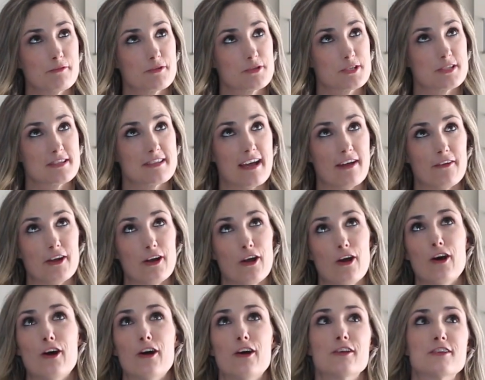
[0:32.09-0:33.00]
which is how it
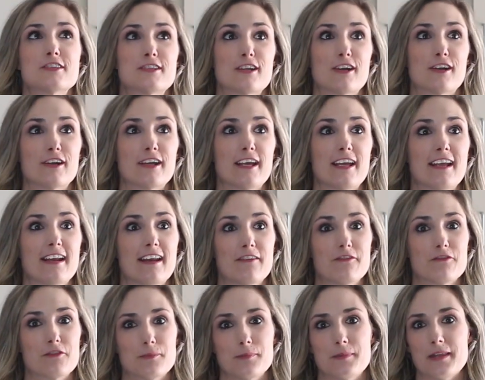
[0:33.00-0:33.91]
all started,
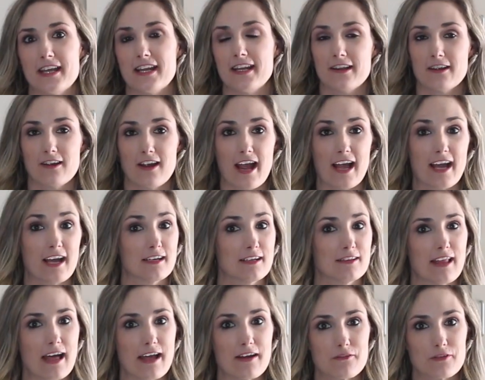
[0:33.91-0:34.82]
and from there I got
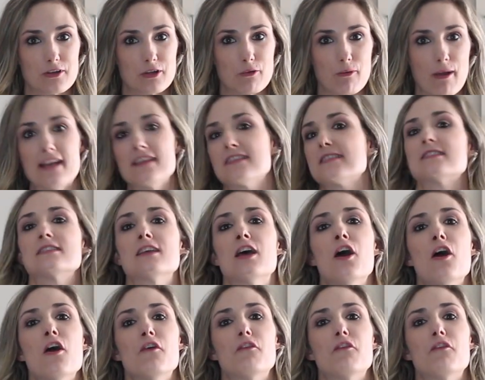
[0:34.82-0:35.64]
a lot of requests